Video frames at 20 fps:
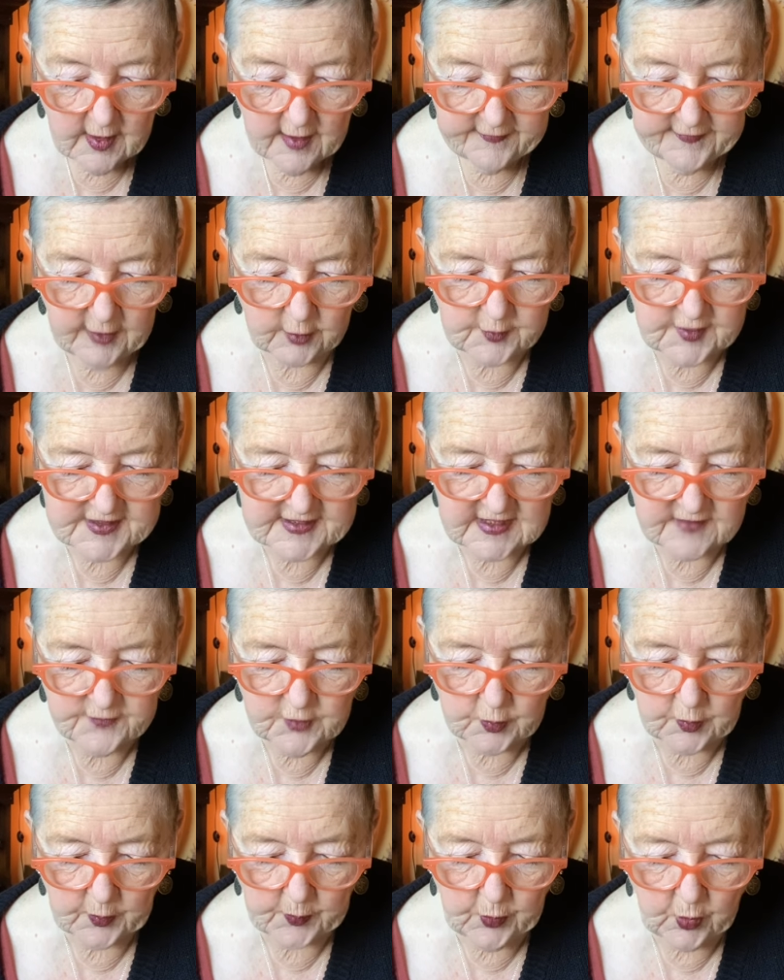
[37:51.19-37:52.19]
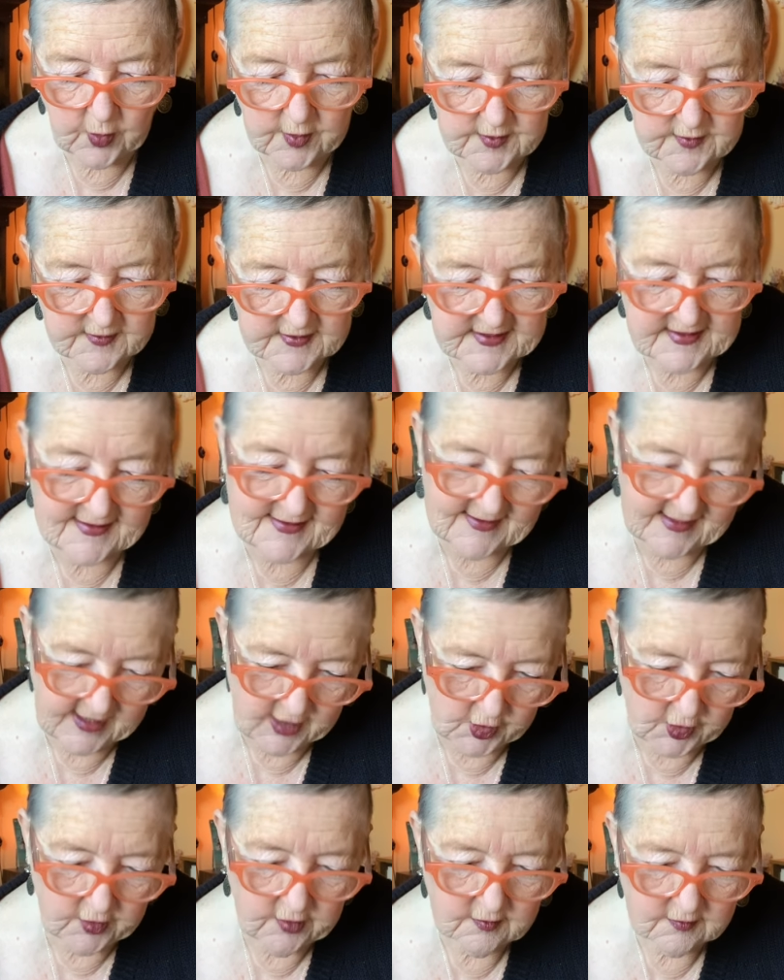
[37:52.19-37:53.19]
They received the report. This is
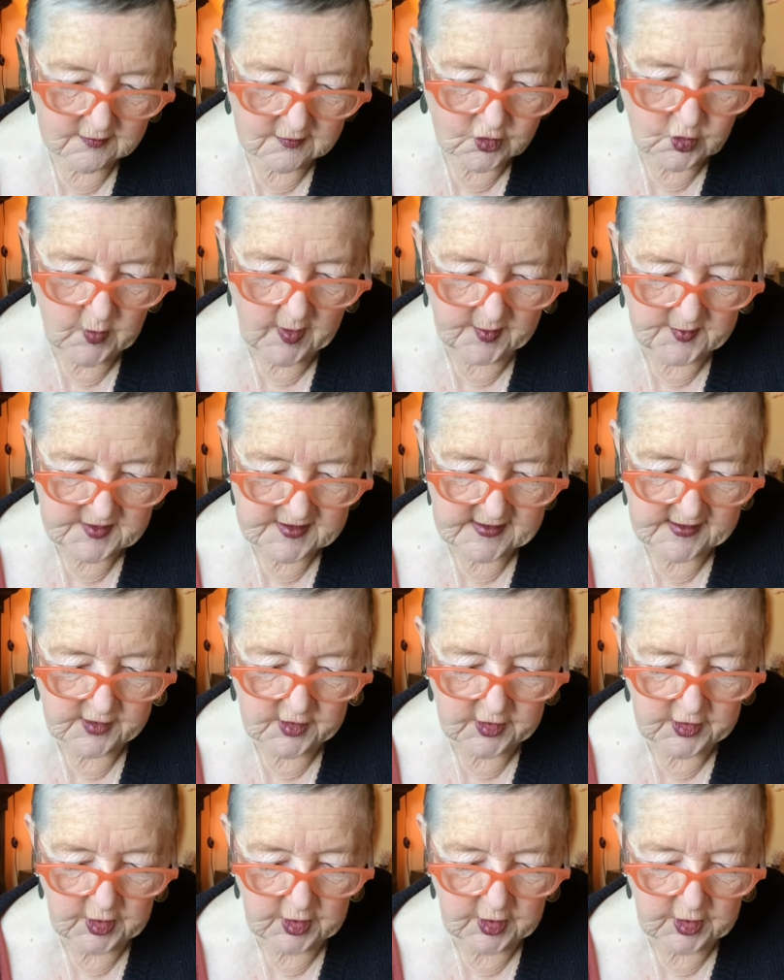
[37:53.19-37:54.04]
later, 2 hours later.